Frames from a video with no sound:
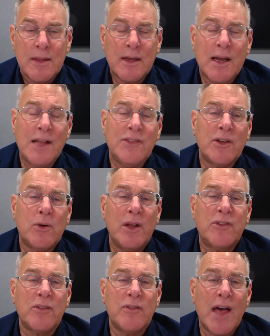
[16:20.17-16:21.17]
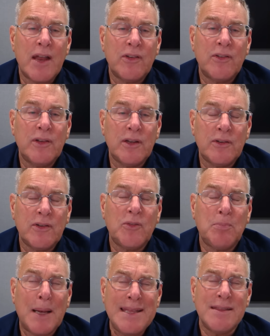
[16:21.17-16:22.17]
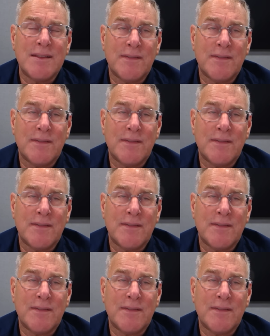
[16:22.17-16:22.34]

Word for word: The consequence of that is that despite